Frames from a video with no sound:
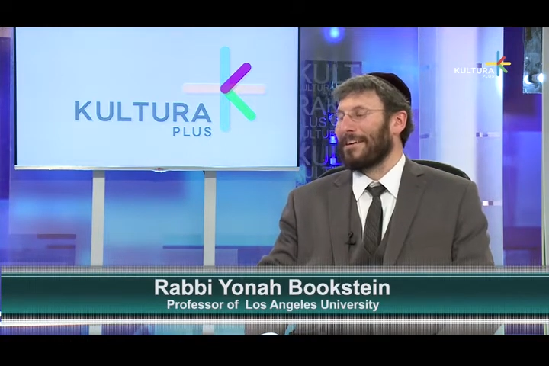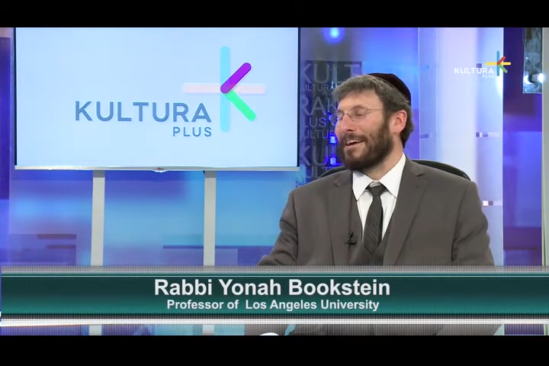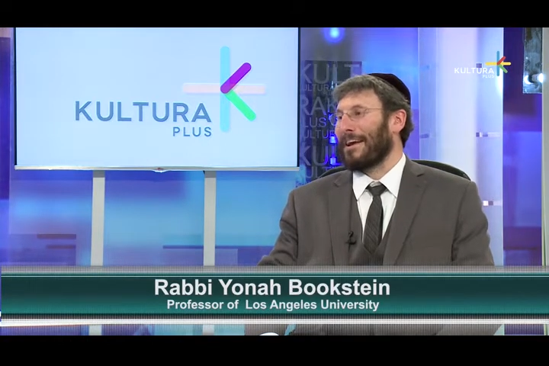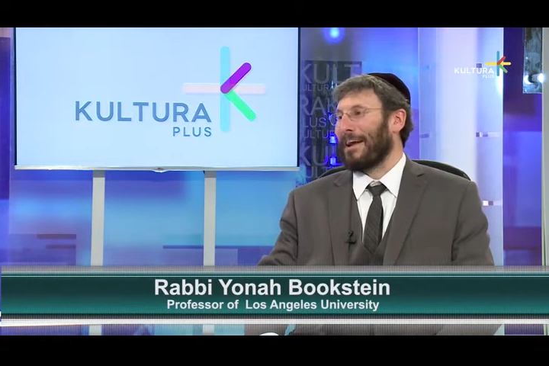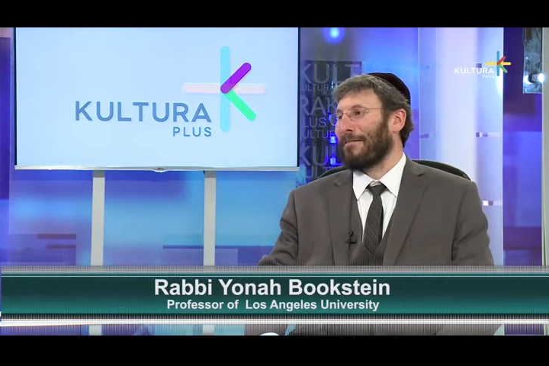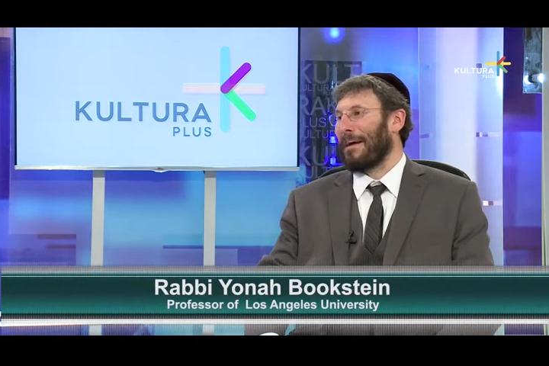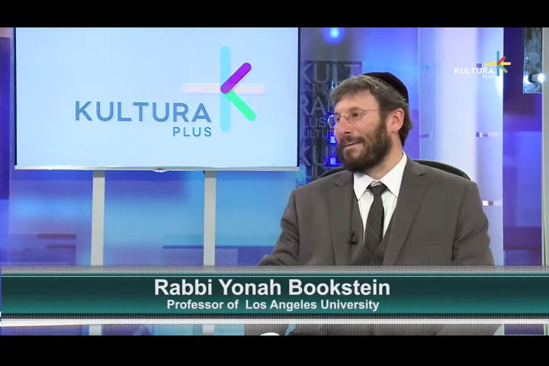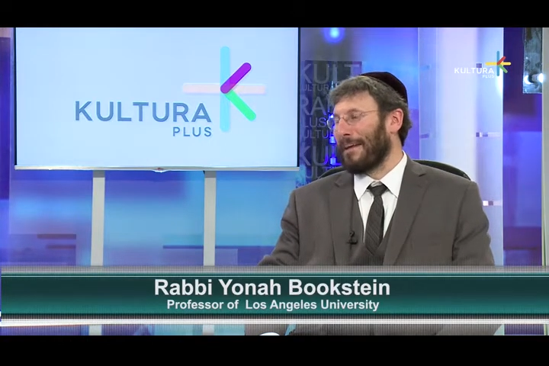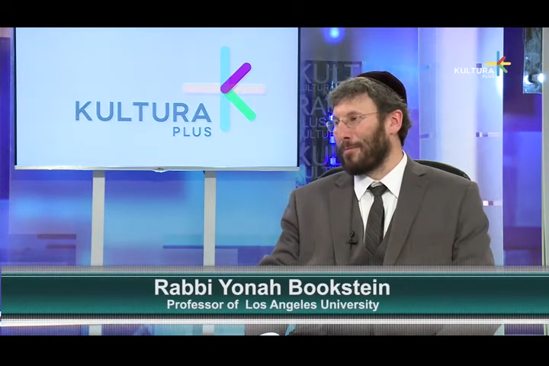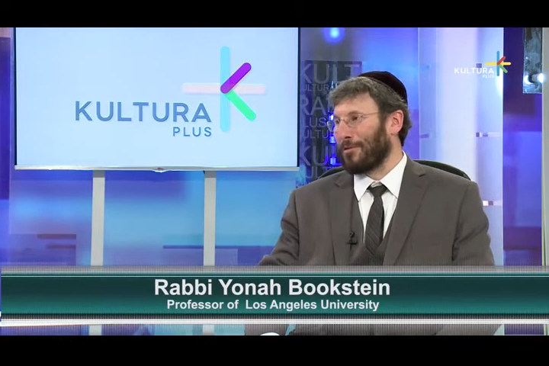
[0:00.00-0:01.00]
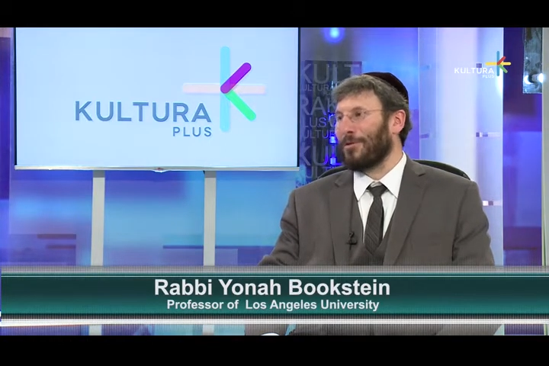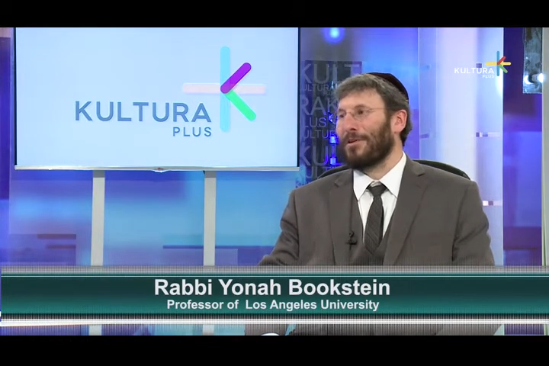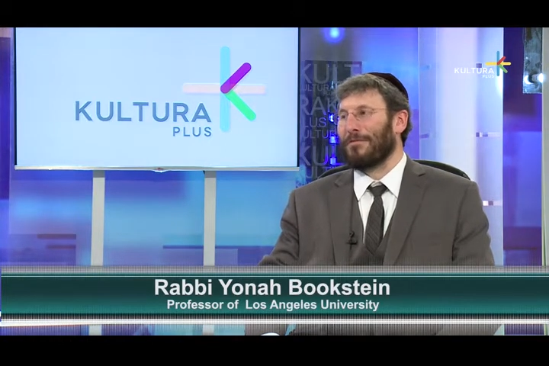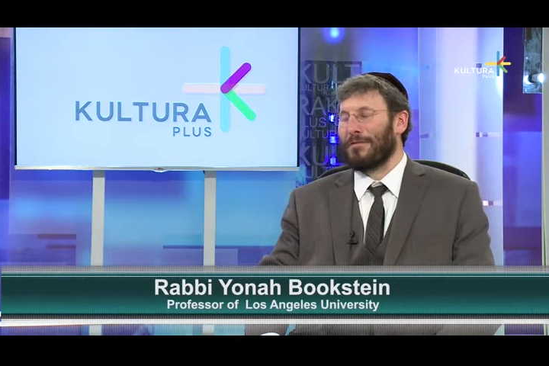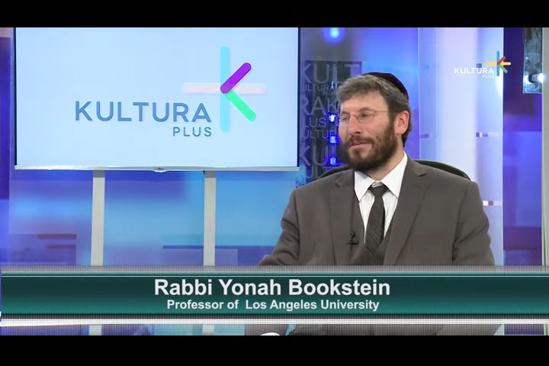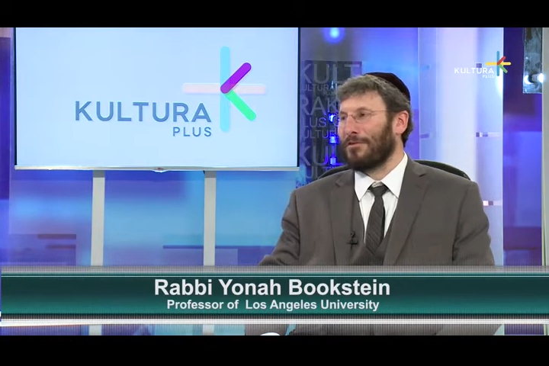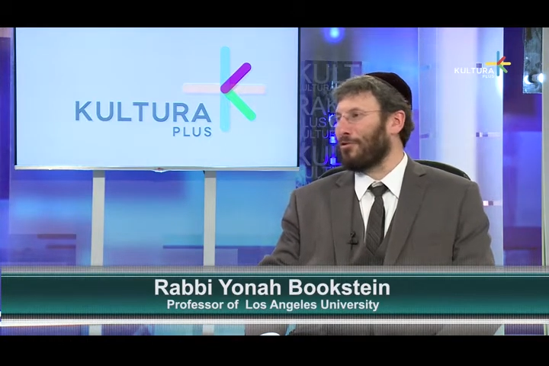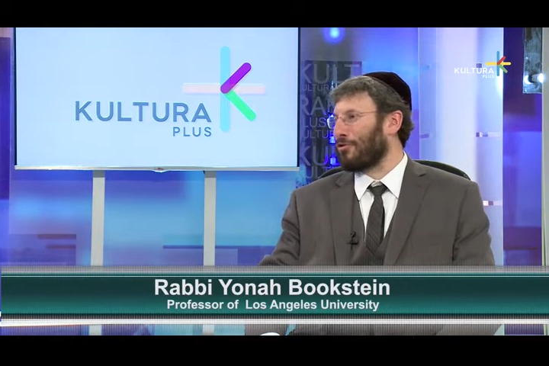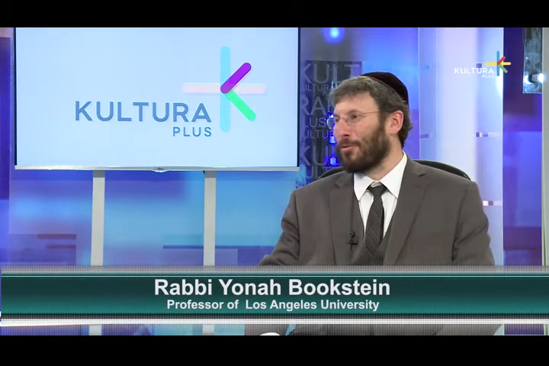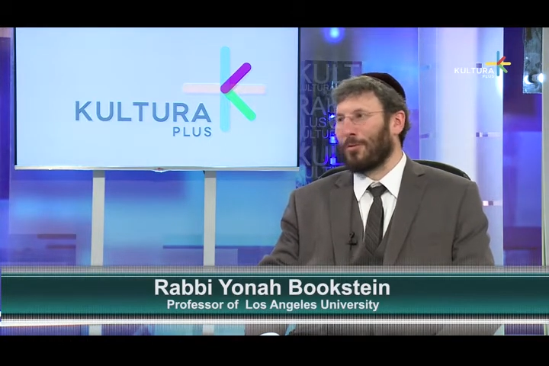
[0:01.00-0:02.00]
And I've had the opportunity to visit
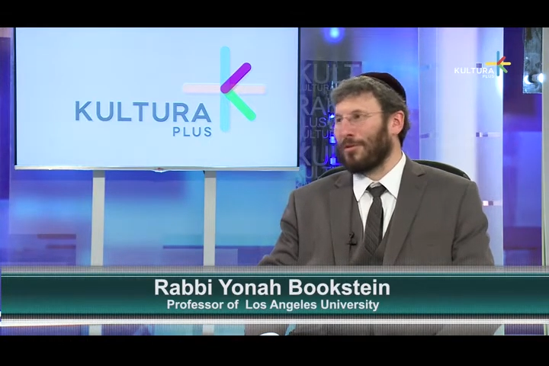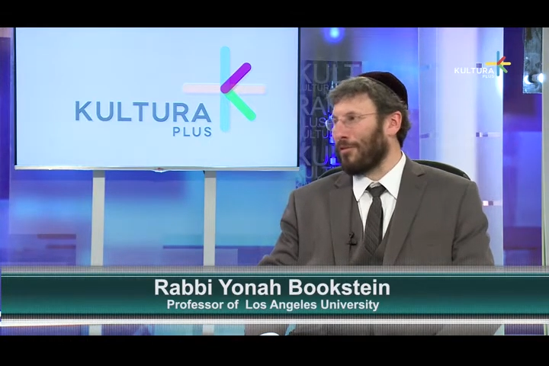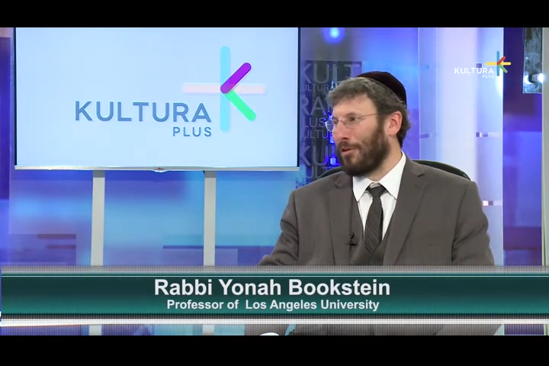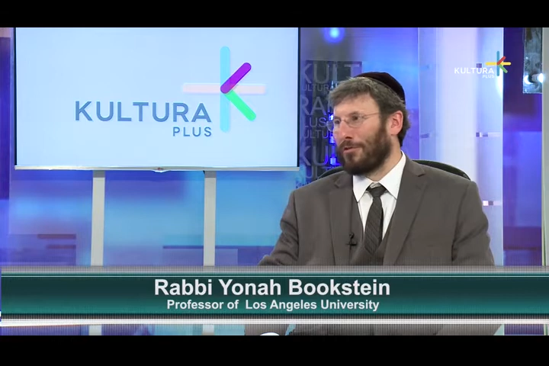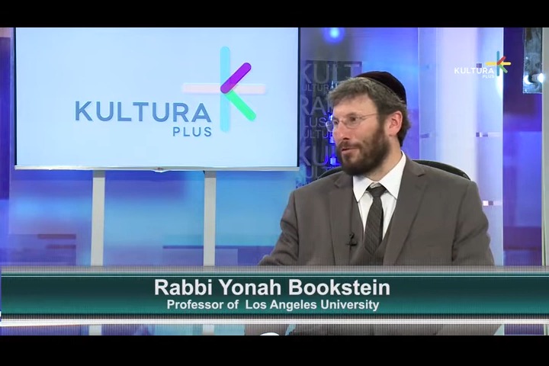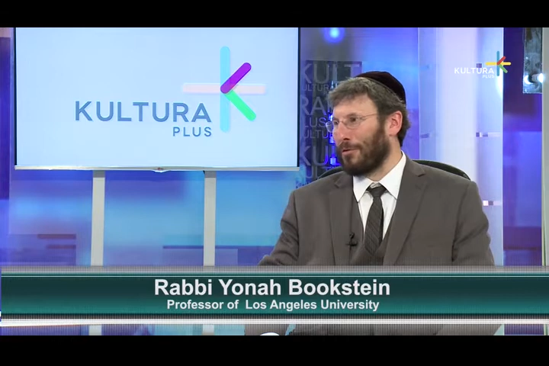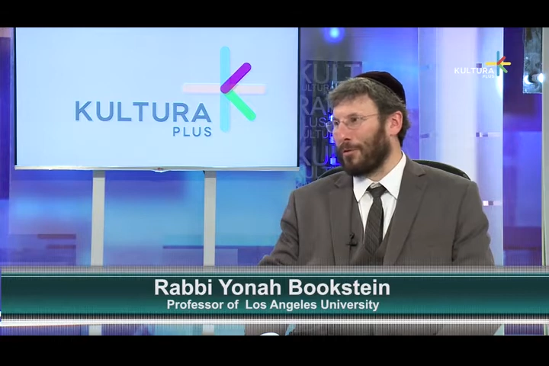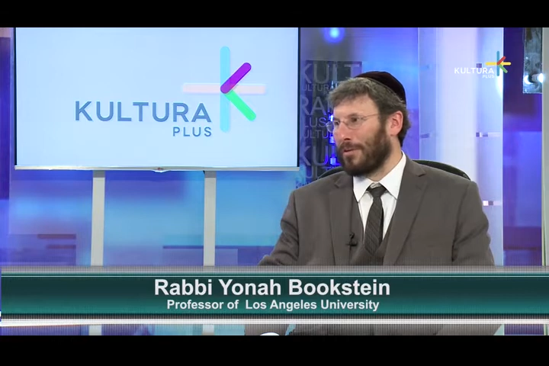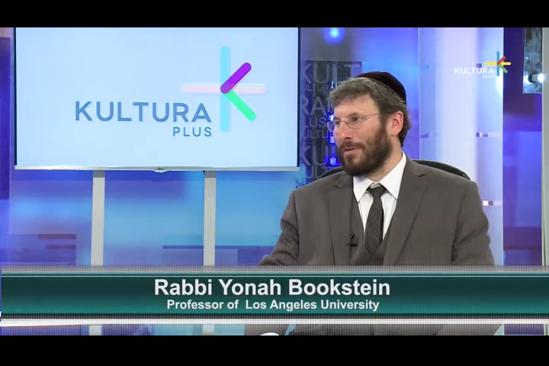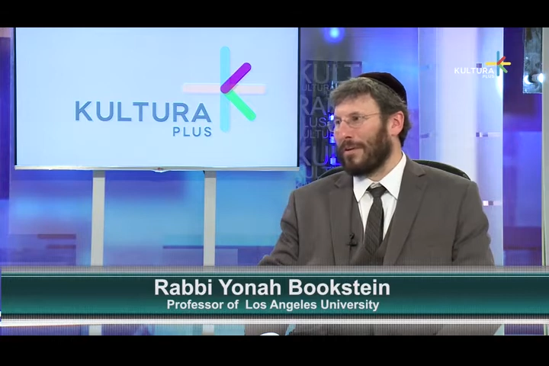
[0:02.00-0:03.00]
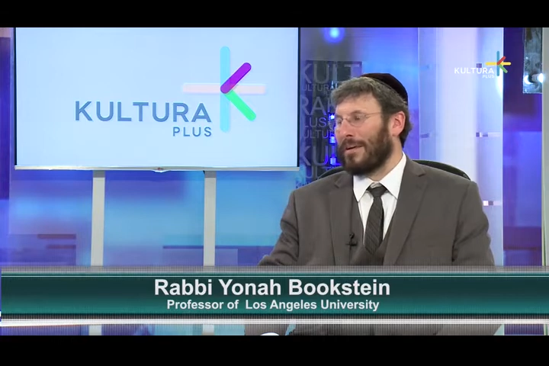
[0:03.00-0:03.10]
Jewish communities all over the world.